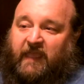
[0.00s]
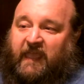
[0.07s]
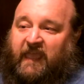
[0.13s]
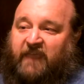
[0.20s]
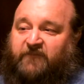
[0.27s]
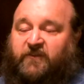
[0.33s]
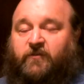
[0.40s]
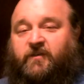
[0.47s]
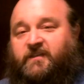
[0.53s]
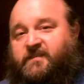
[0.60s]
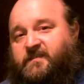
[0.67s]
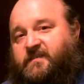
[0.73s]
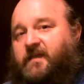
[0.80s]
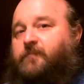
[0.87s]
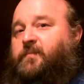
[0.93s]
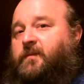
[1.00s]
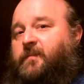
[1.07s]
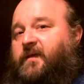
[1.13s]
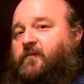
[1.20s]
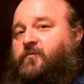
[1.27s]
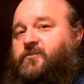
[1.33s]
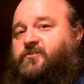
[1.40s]
If you can
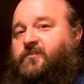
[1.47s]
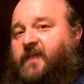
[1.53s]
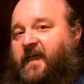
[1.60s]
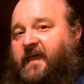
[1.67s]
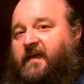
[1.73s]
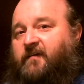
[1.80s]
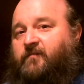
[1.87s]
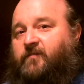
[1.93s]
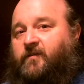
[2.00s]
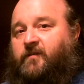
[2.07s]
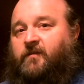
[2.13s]
supplement what you have